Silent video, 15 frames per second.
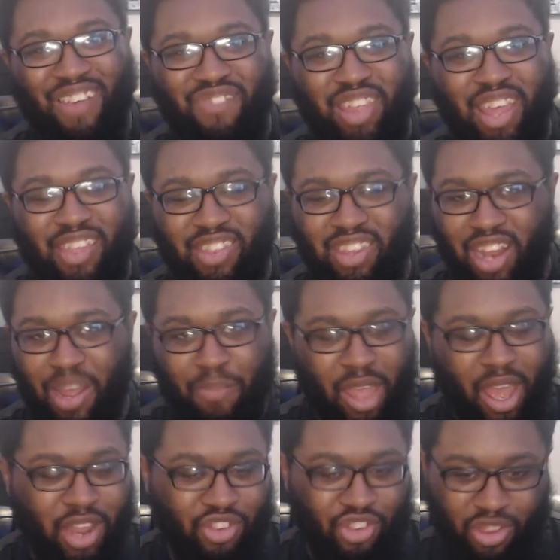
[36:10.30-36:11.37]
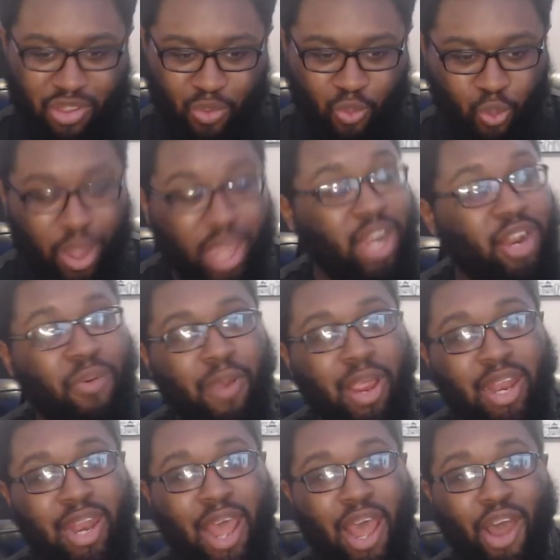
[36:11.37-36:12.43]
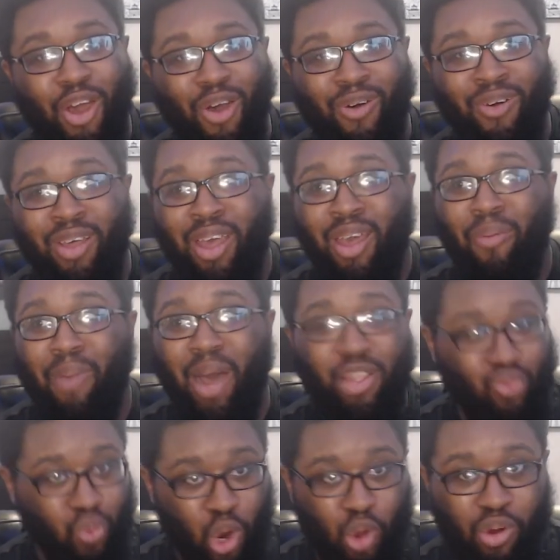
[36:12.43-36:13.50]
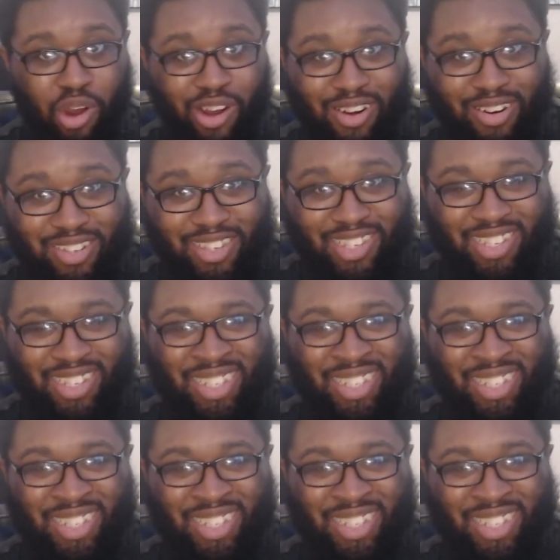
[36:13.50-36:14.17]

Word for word: of this, and I'm kind of just winging it right now. My throat hurts.